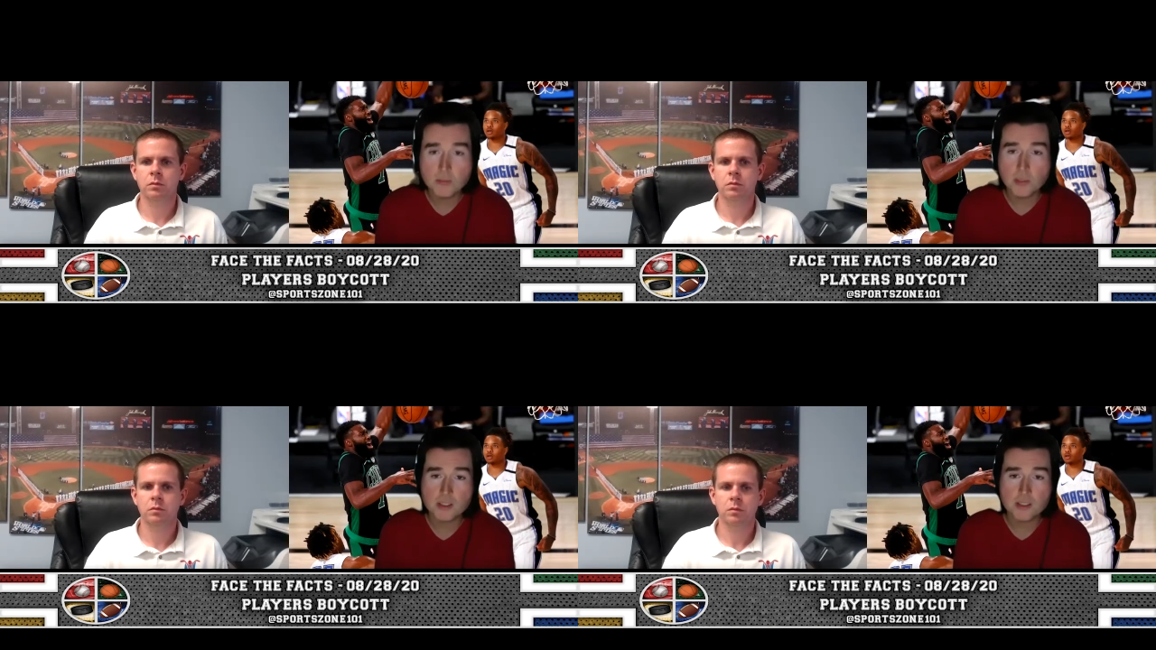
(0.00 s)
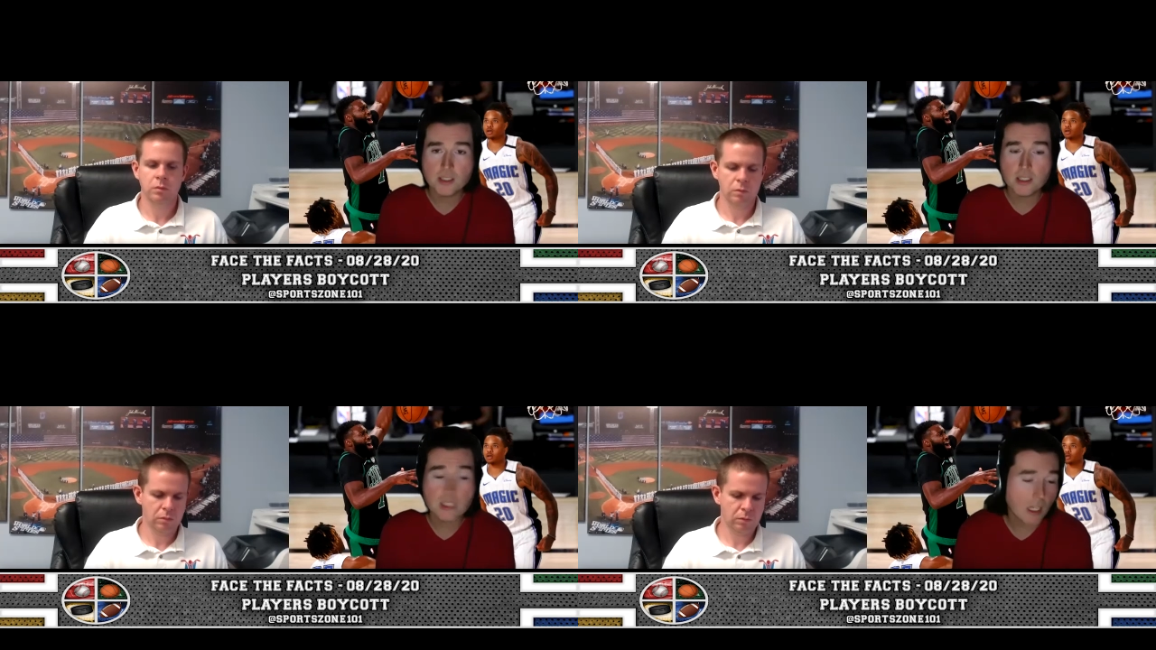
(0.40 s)
Speaker 1: But
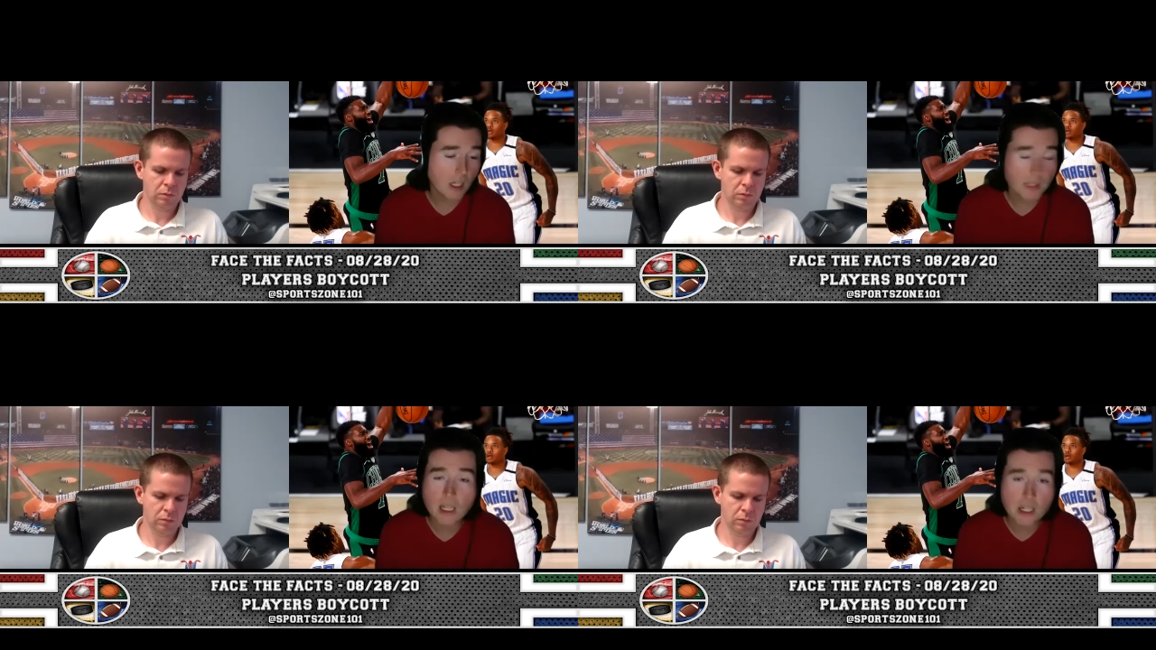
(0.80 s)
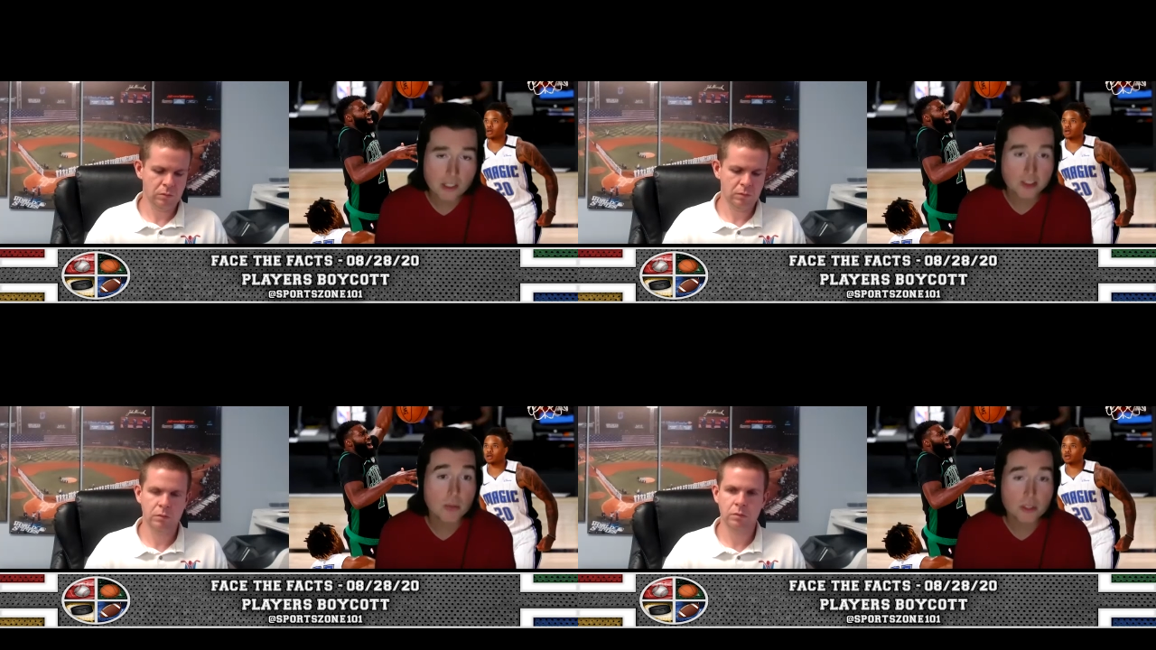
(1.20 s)
uh, yeah, I mean, I
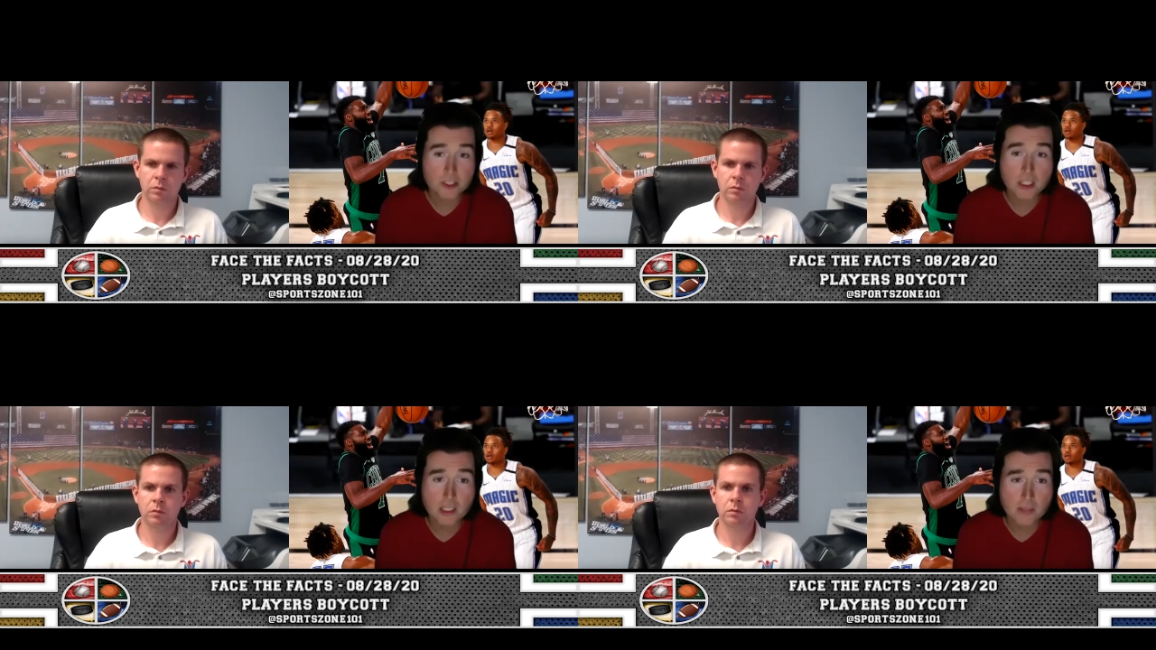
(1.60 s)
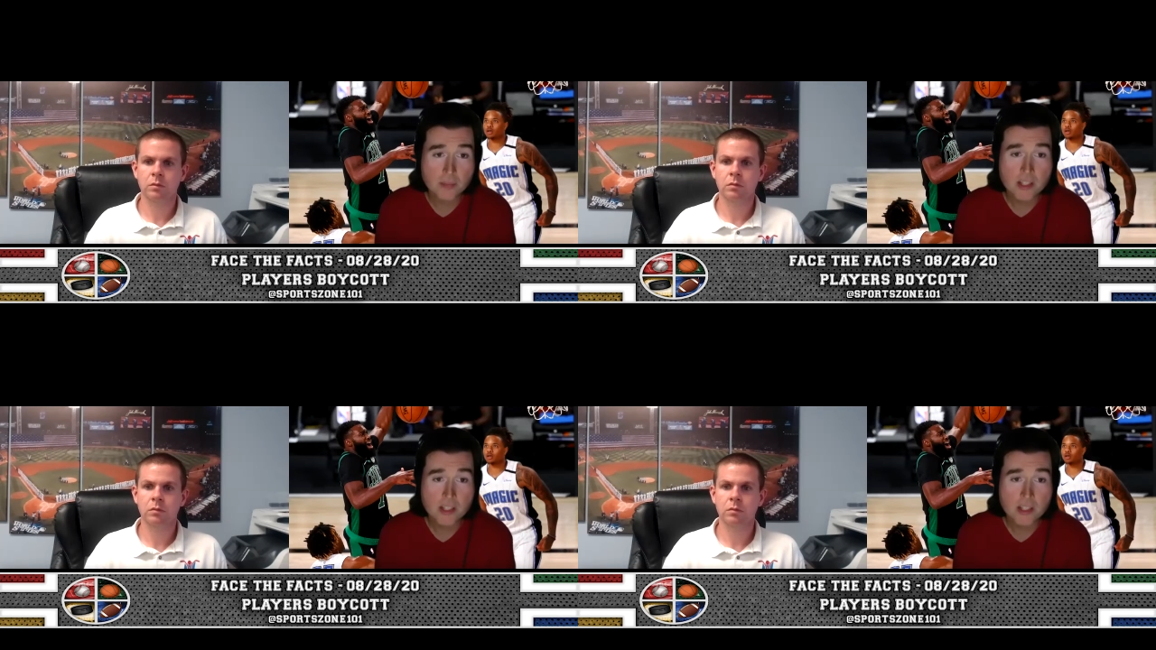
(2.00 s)
understand what you're saying.